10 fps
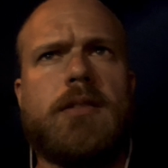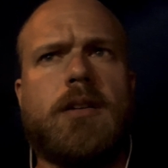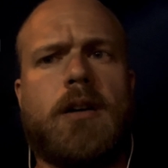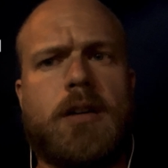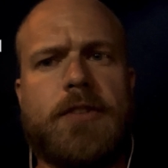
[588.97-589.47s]

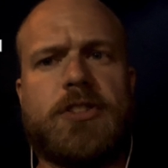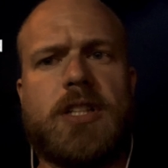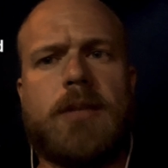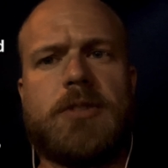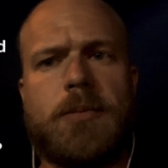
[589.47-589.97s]
All give
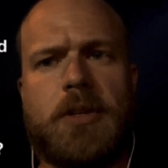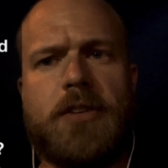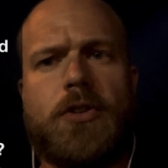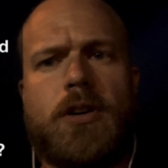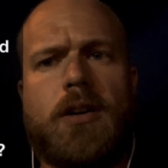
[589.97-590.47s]
some
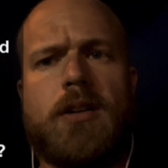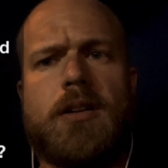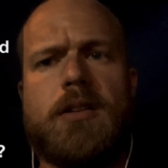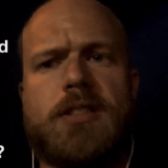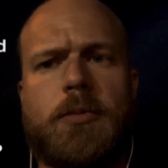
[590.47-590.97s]
give all.
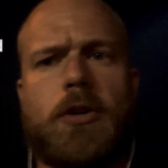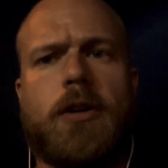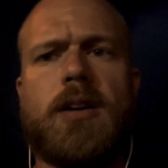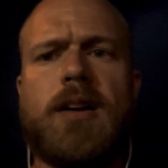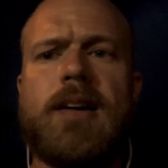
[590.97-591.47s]
Some are
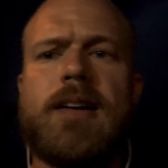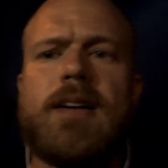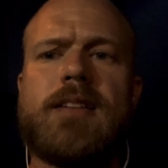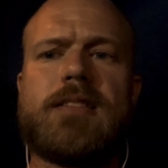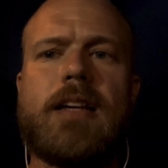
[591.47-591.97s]

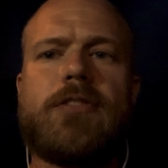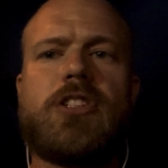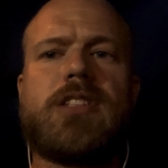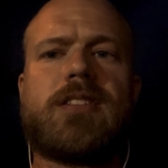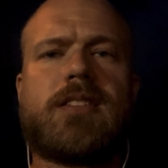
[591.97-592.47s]
slave to
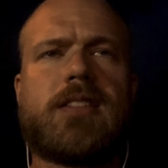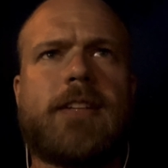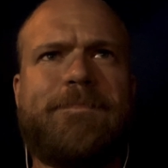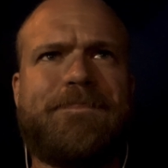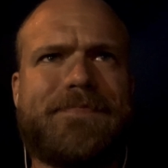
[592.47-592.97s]
Jesus,
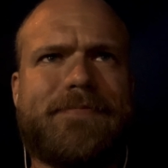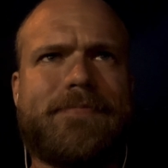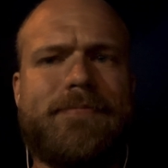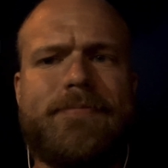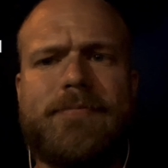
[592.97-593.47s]

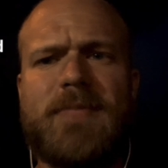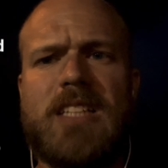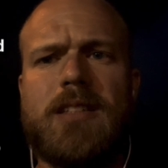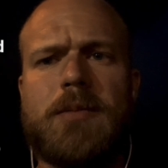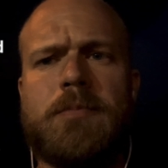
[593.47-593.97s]

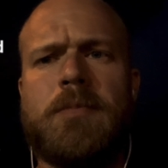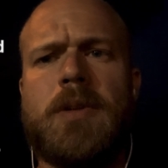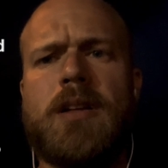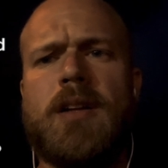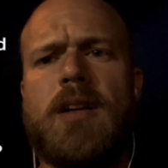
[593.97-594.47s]
some
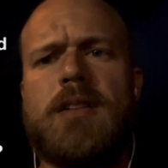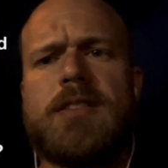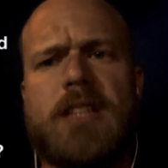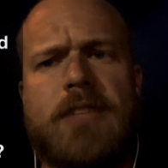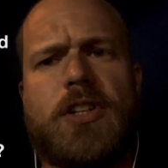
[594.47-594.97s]

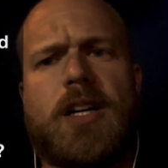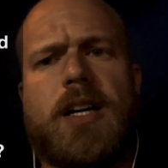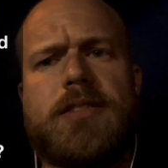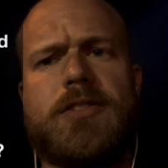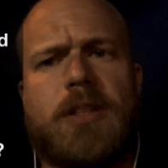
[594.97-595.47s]
slave to
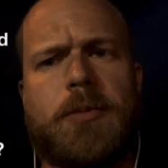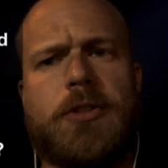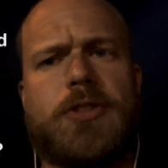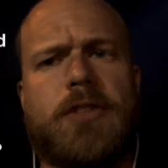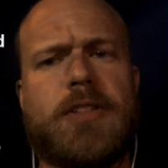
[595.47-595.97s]
God, some are
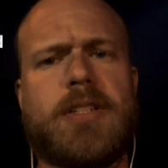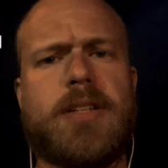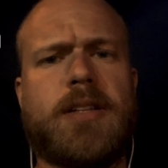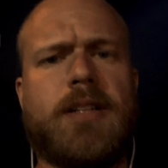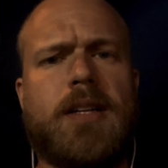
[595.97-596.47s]
servant.
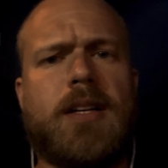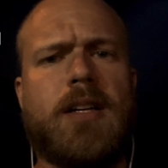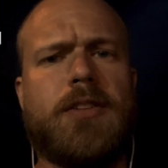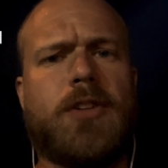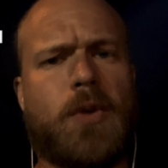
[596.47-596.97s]

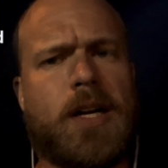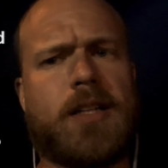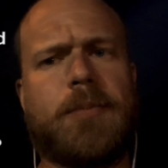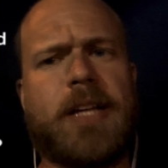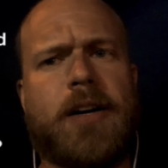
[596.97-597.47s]
Don't knock
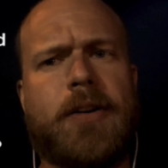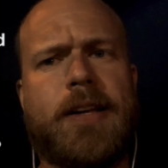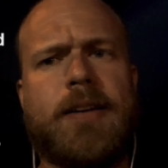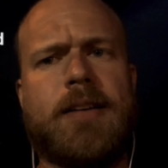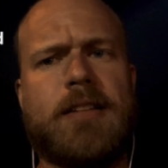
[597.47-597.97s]
them down,
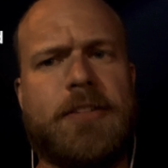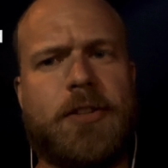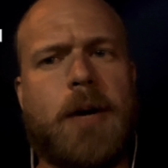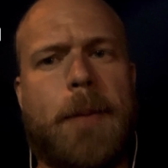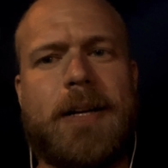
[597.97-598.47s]
lift
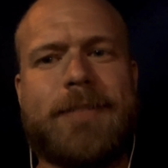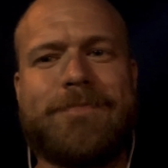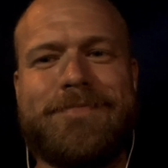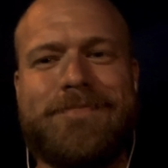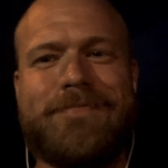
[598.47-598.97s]
them up.
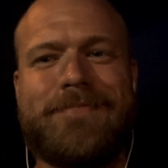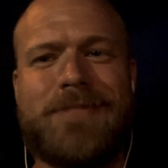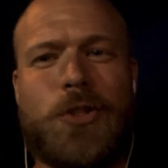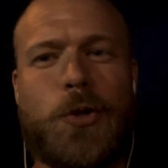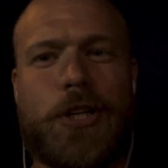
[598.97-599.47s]

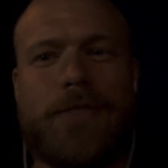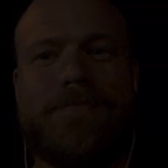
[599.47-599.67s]
Do good.